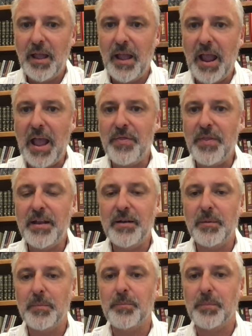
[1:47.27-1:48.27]
And then
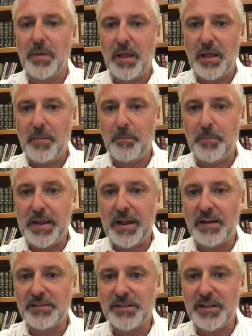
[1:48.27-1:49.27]

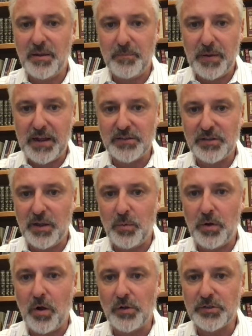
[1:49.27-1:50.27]
because it
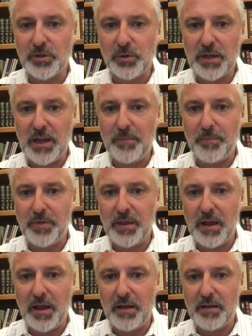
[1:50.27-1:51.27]
would also keep
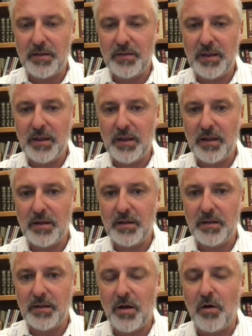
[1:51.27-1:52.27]
the
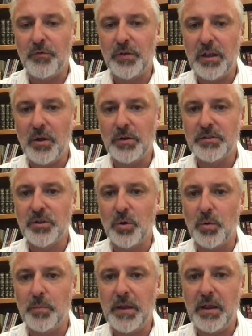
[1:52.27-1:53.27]
alpha iota, so it
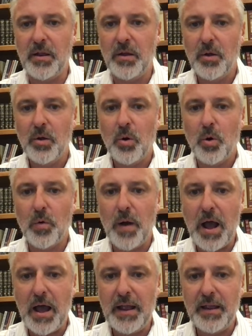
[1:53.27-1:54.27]
would be
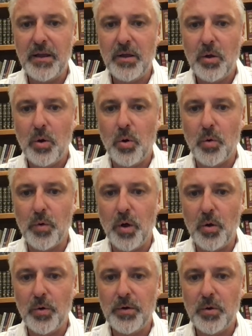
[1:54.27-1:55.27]
horai,
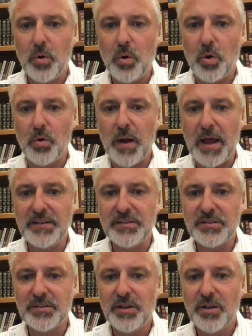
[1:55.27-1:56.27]
horon,
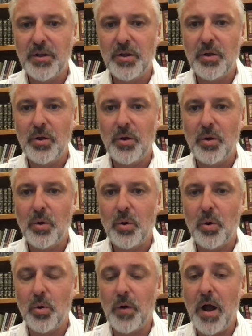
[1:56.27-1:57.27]
horais,
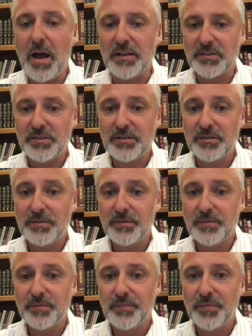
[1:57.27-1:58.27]
horos.
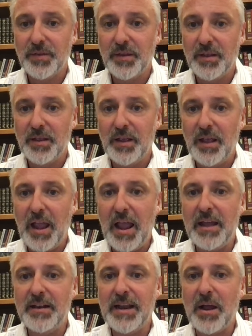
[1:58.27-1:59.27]

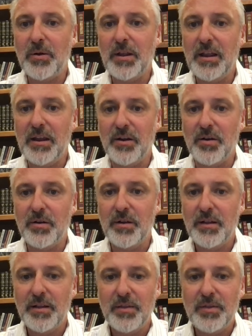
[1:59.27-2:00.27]
And down here,
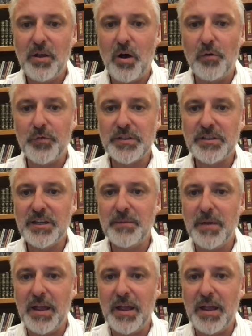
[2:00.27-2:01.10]
the alpha sigma